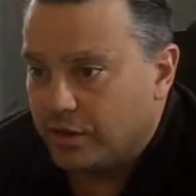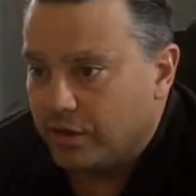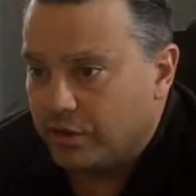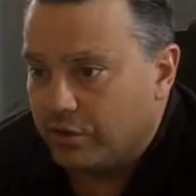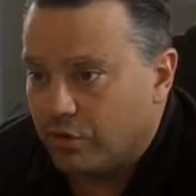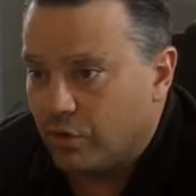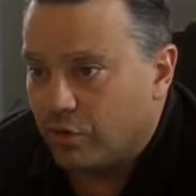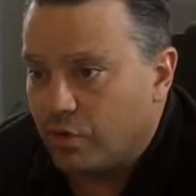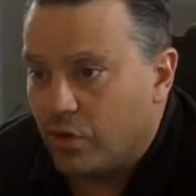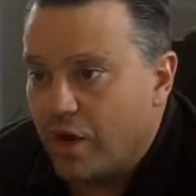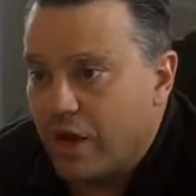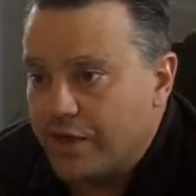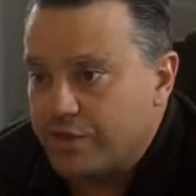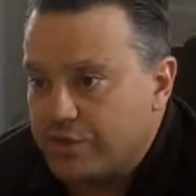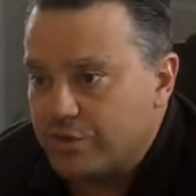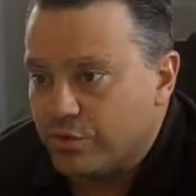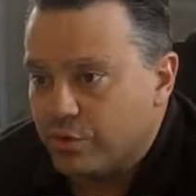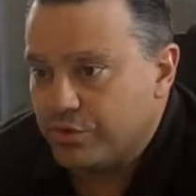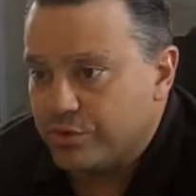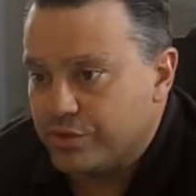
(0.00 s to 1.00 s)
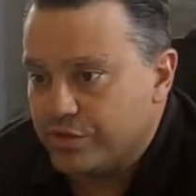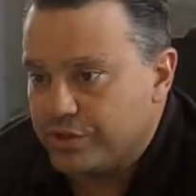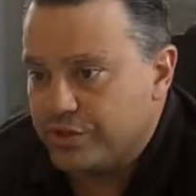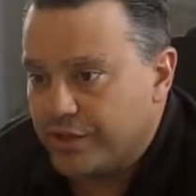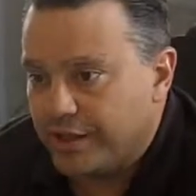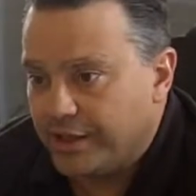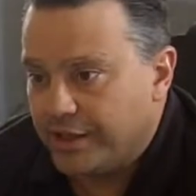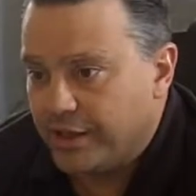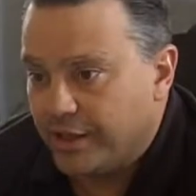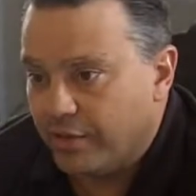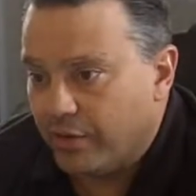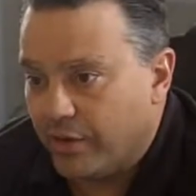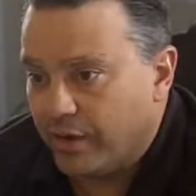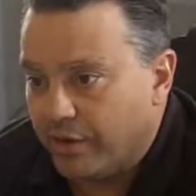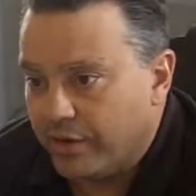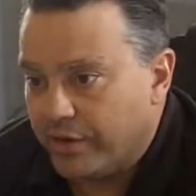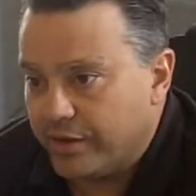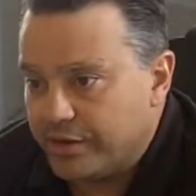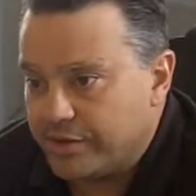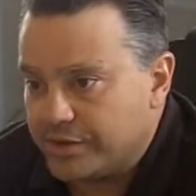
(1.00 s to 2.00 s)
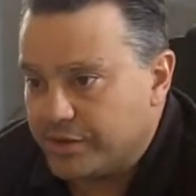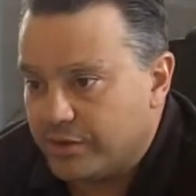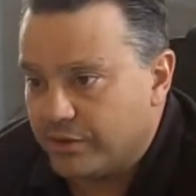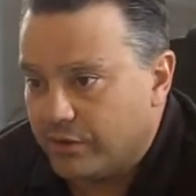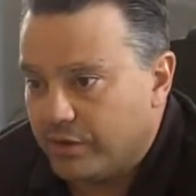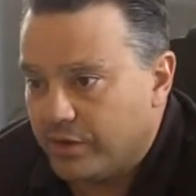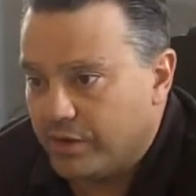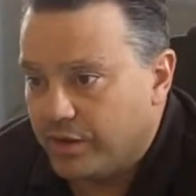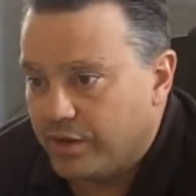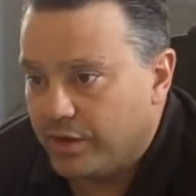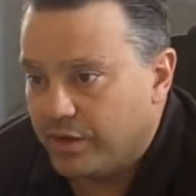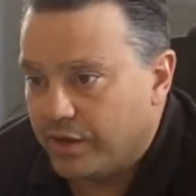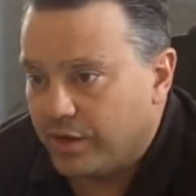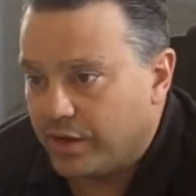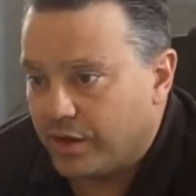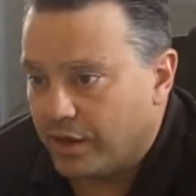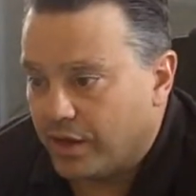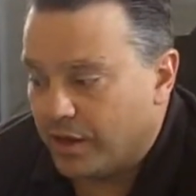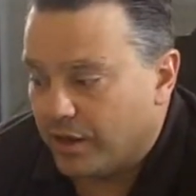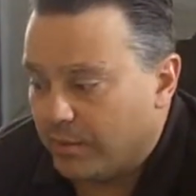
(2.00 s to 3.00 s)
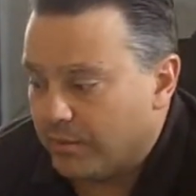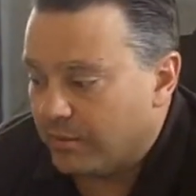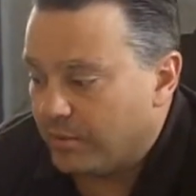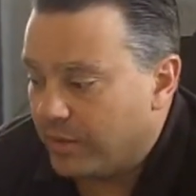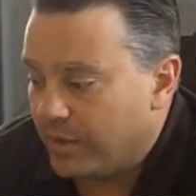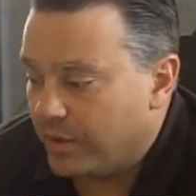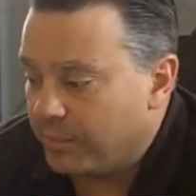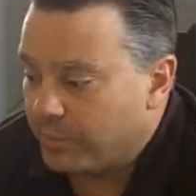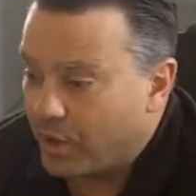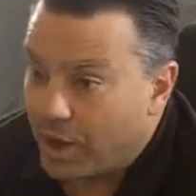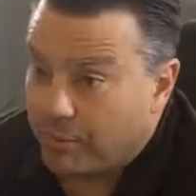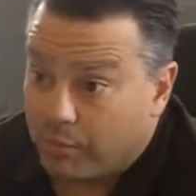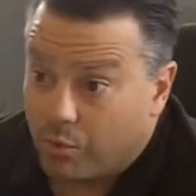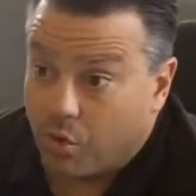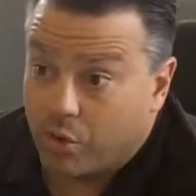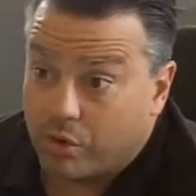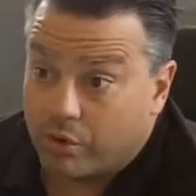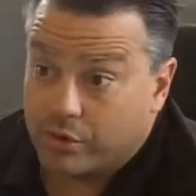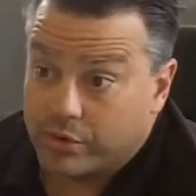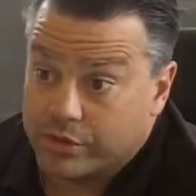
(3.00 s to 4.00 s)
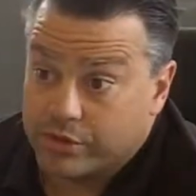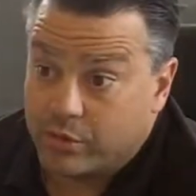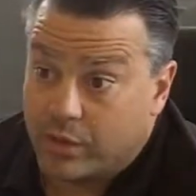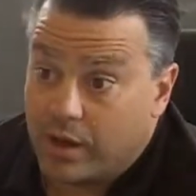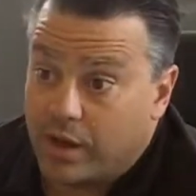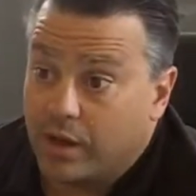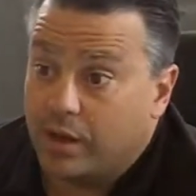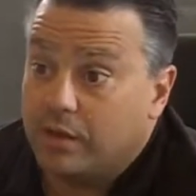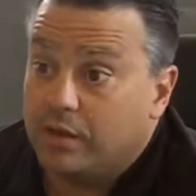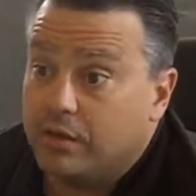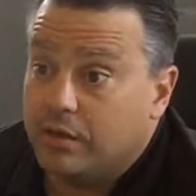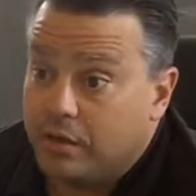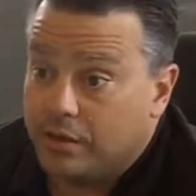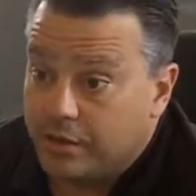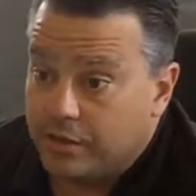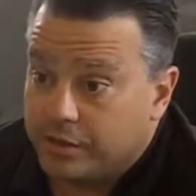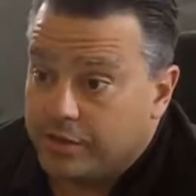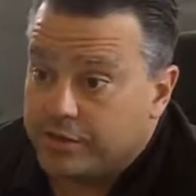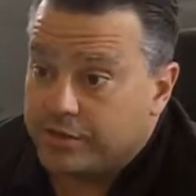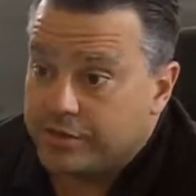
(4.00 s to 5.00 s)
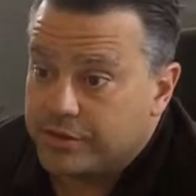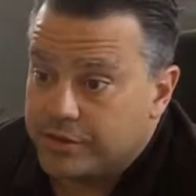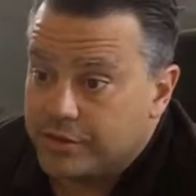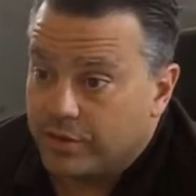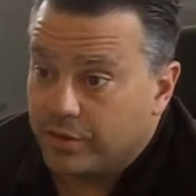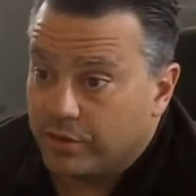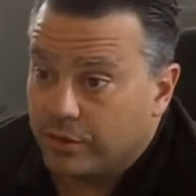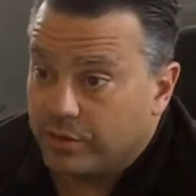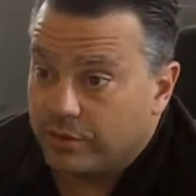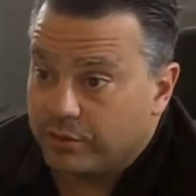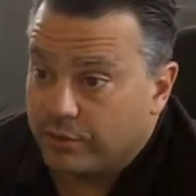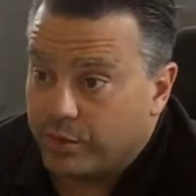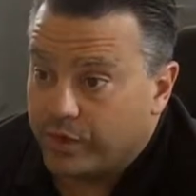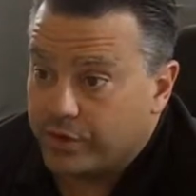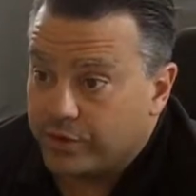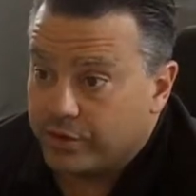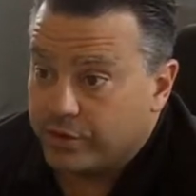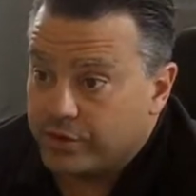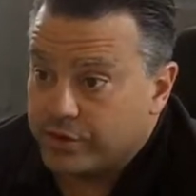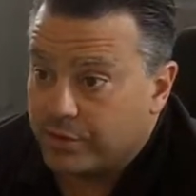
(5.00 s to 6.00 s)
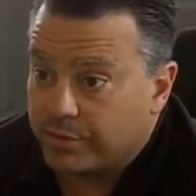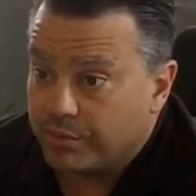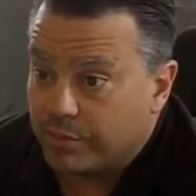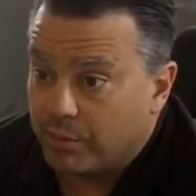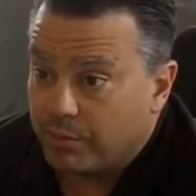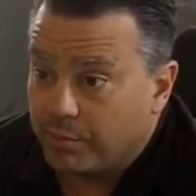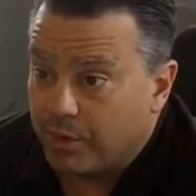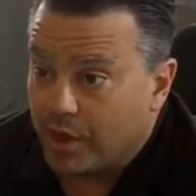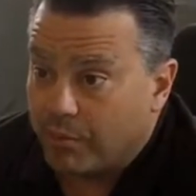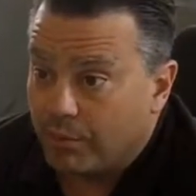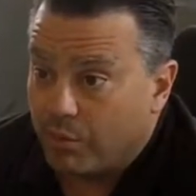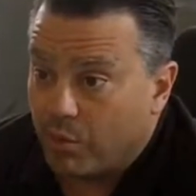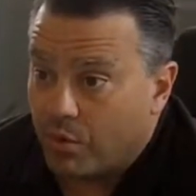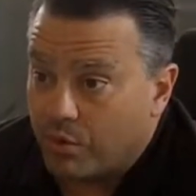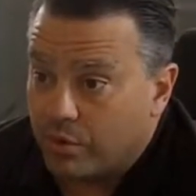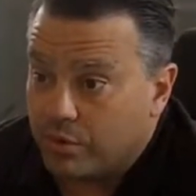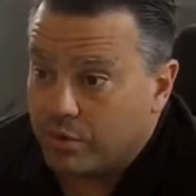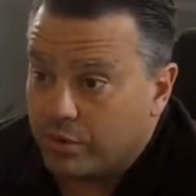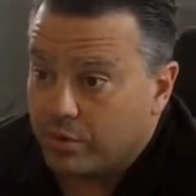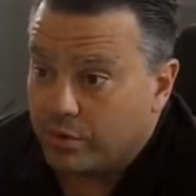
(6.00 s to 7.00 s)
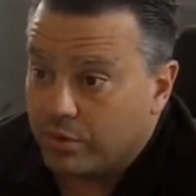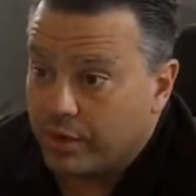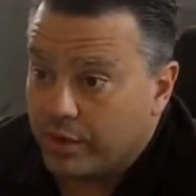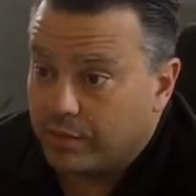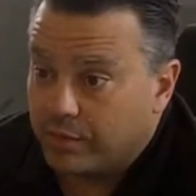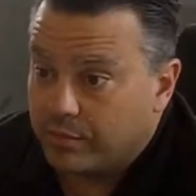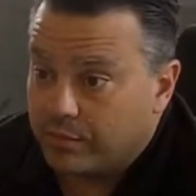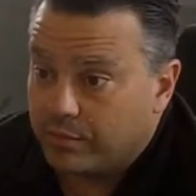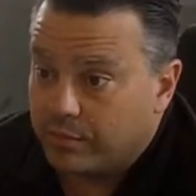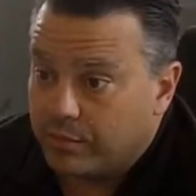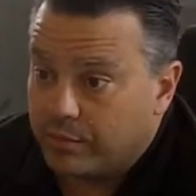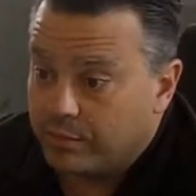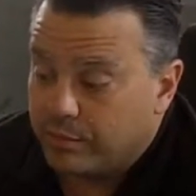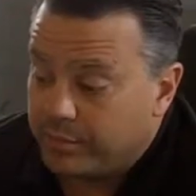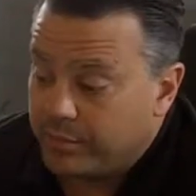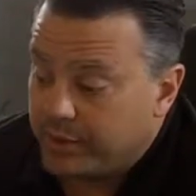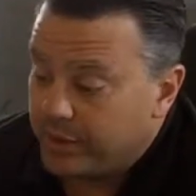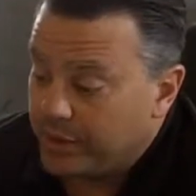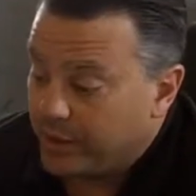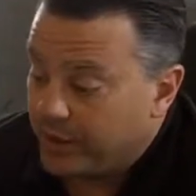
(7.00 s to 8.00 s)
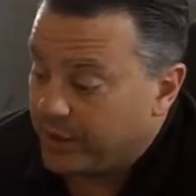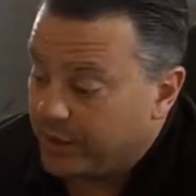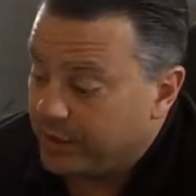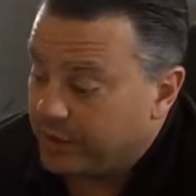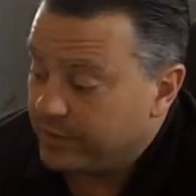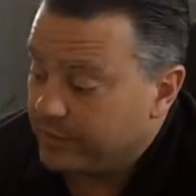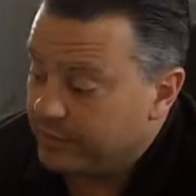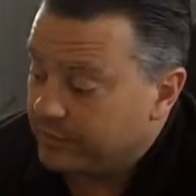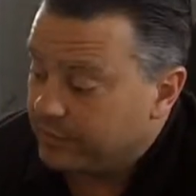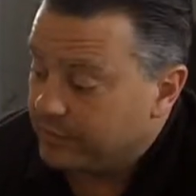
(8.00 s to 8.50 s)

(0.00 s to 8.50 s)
local high schools in San Diego area. So and Pop Warner as well. So if we can do something with Pop Warner and be a